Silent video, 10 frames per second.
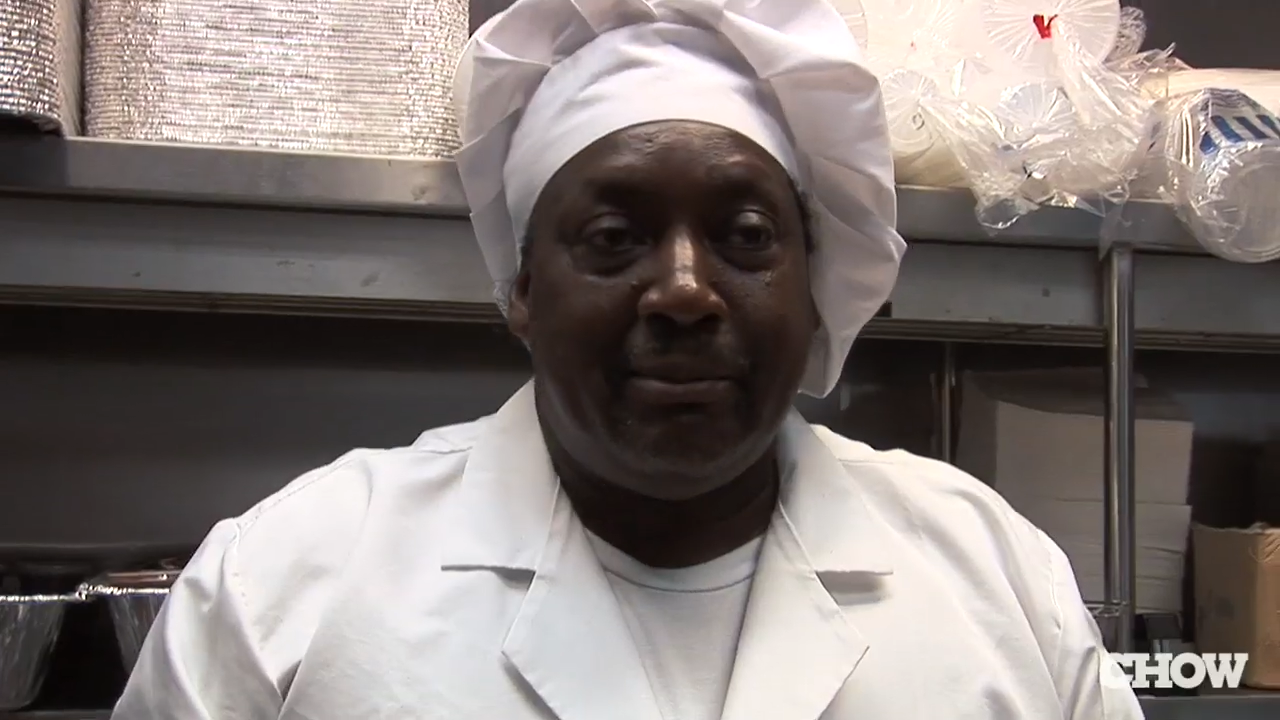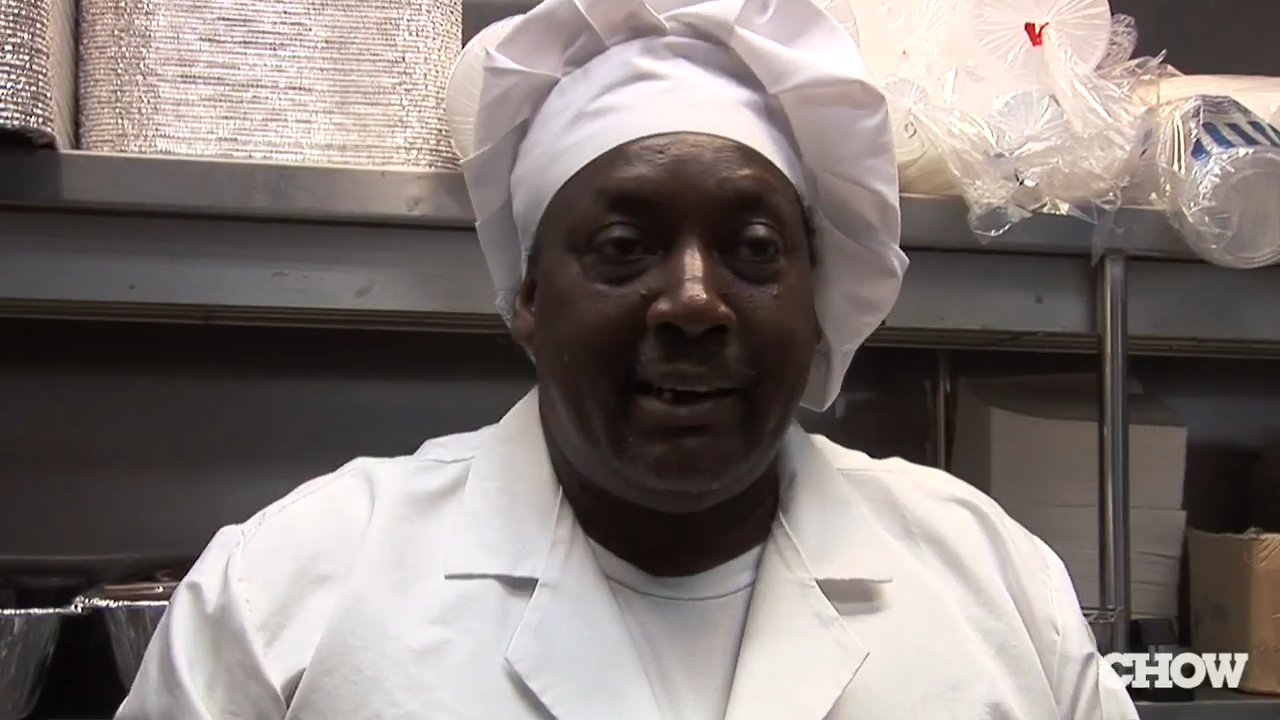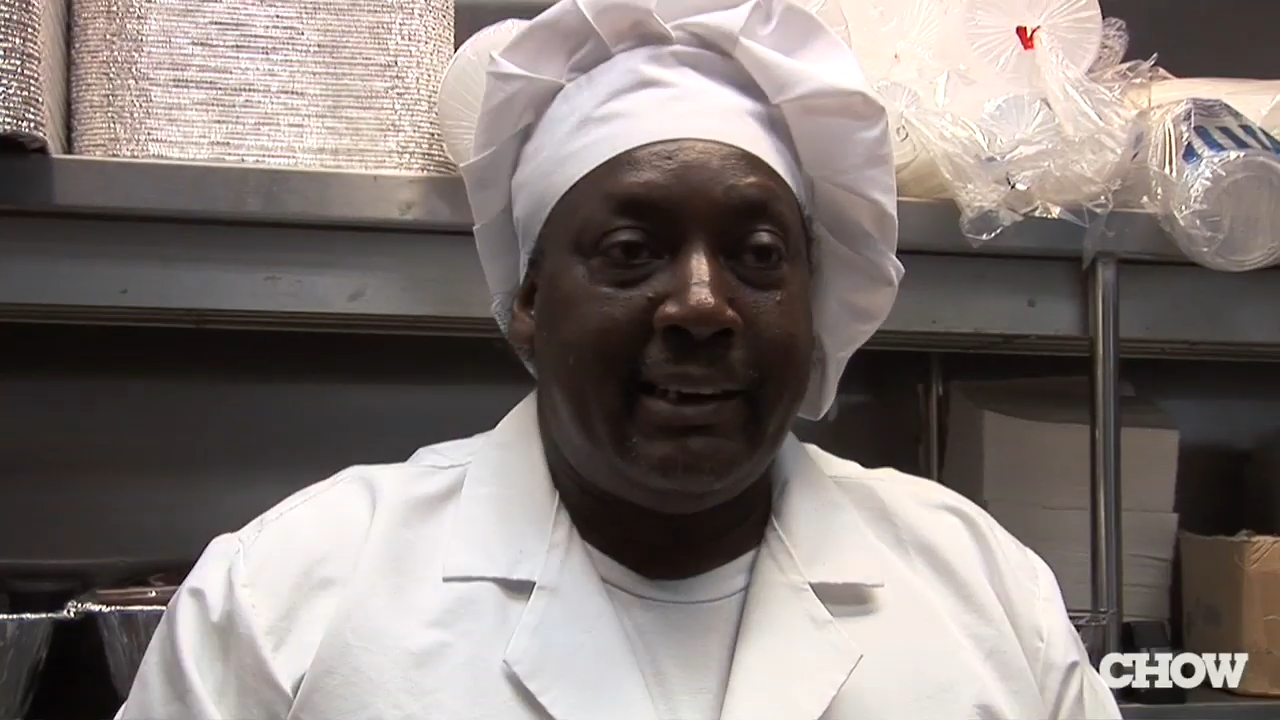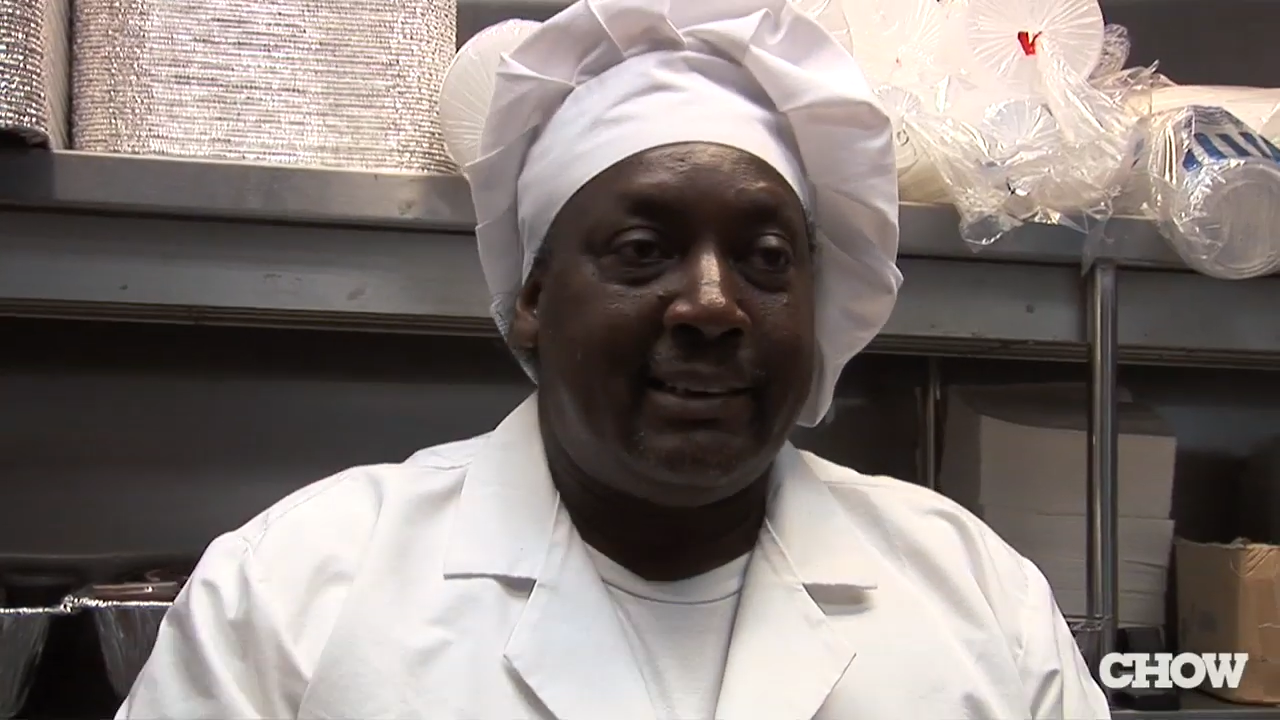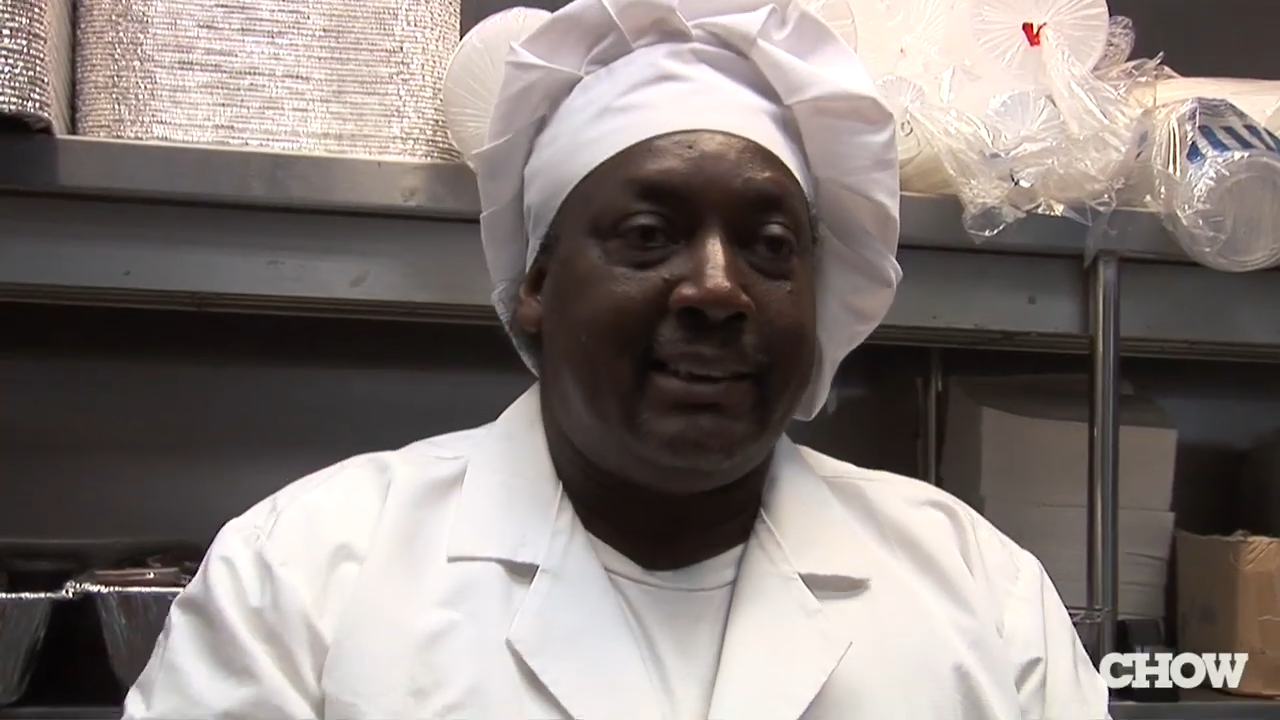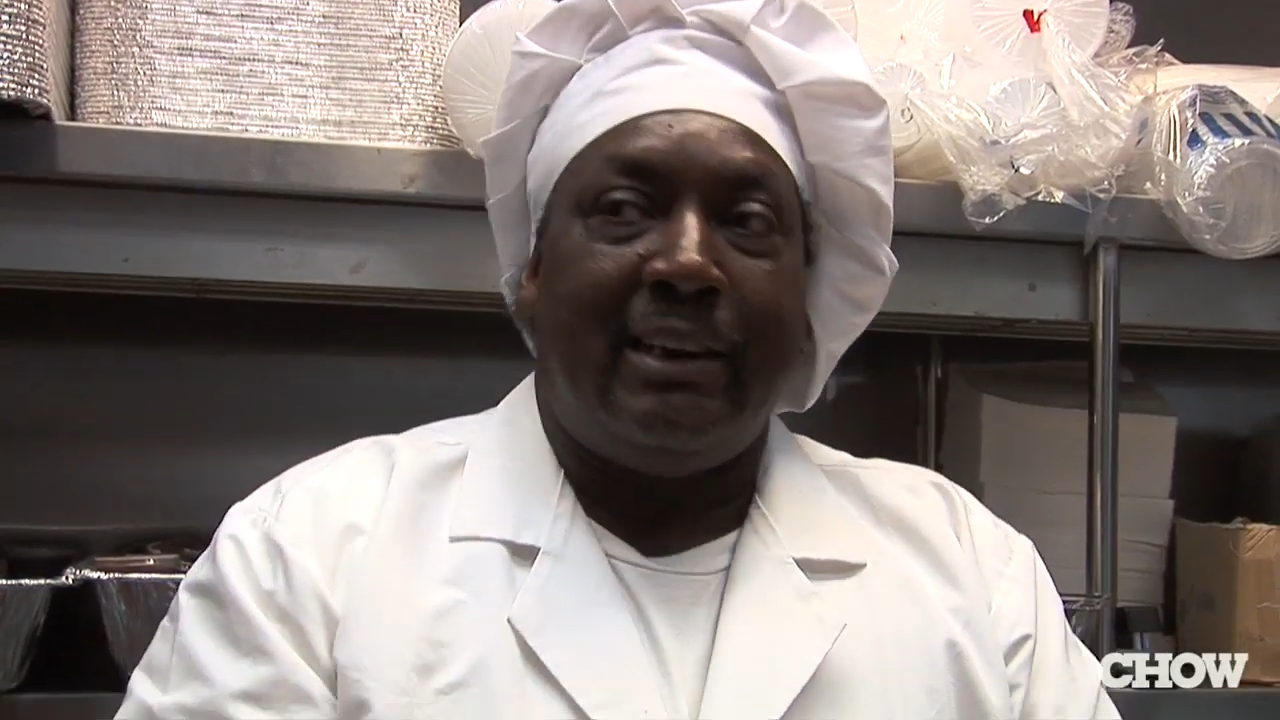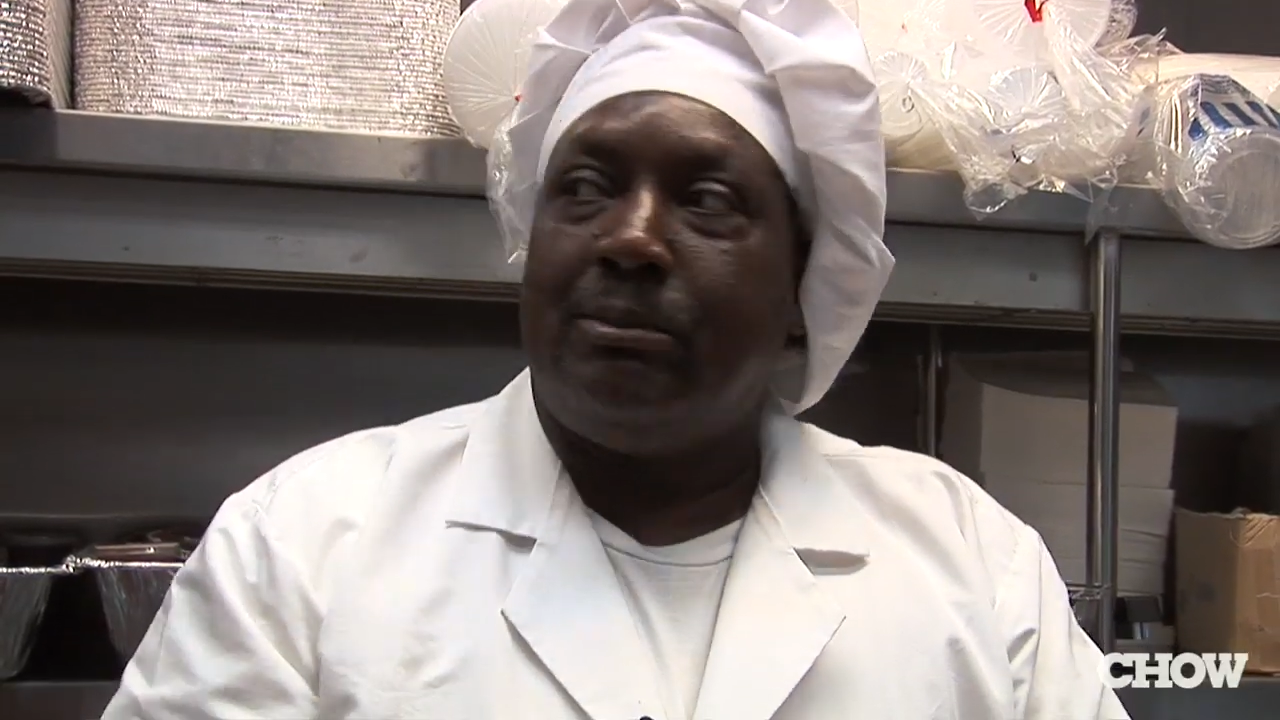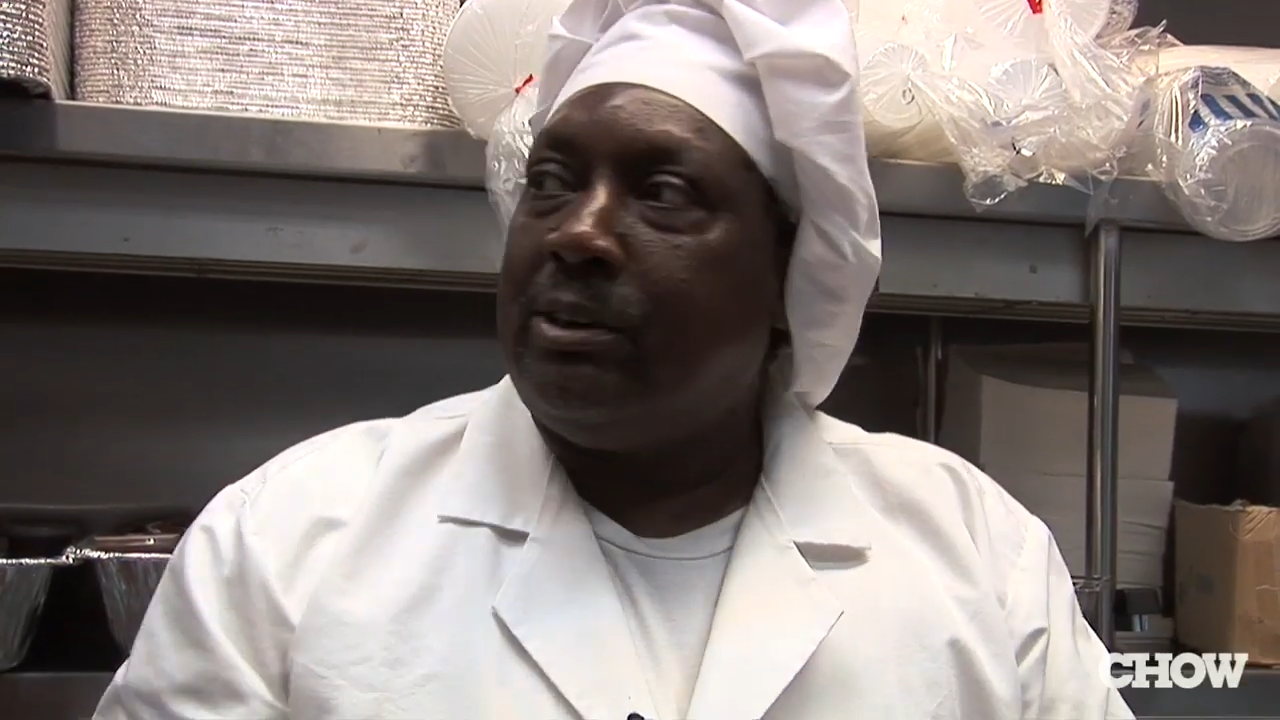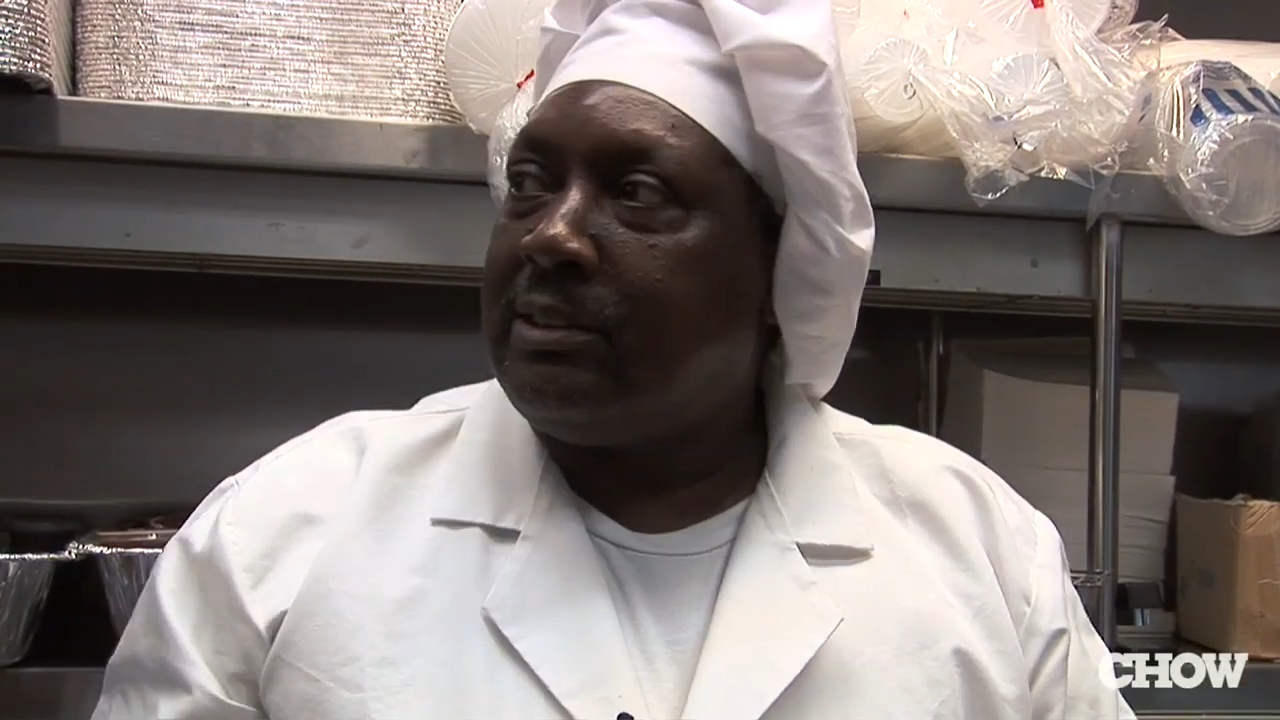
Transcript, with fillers: I had a table